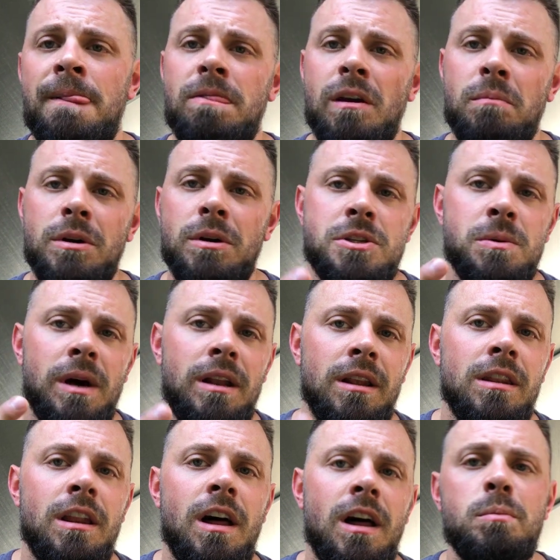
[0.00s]
Number two, I
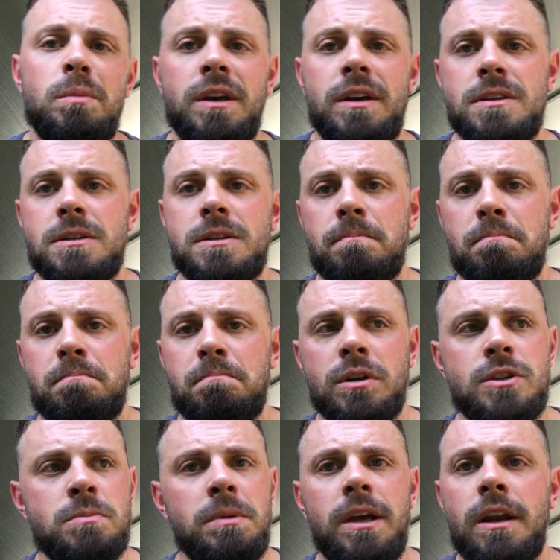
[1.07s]
love it because it
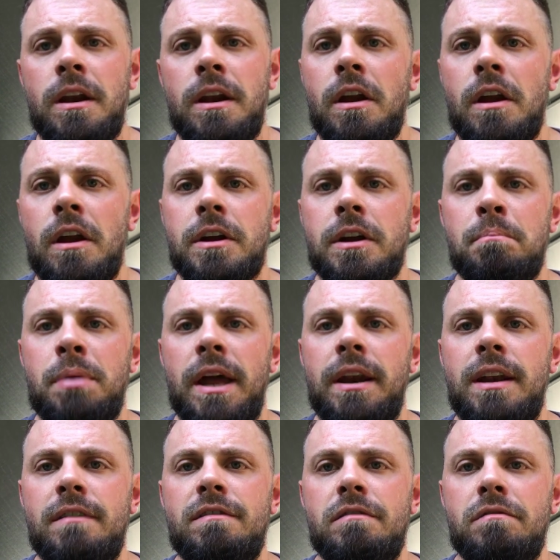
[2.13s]
puts me in another
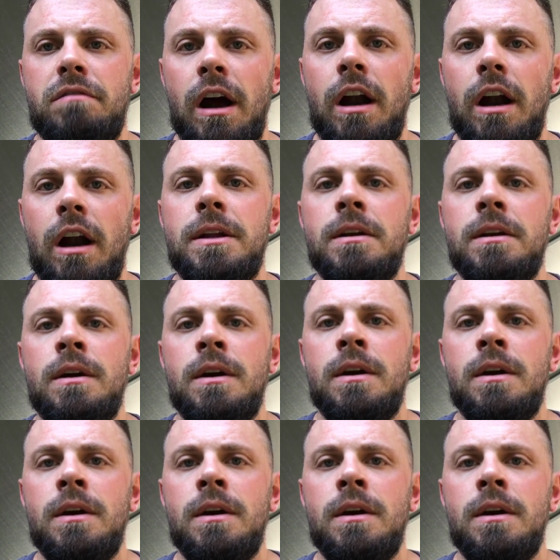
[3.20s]
competitive environment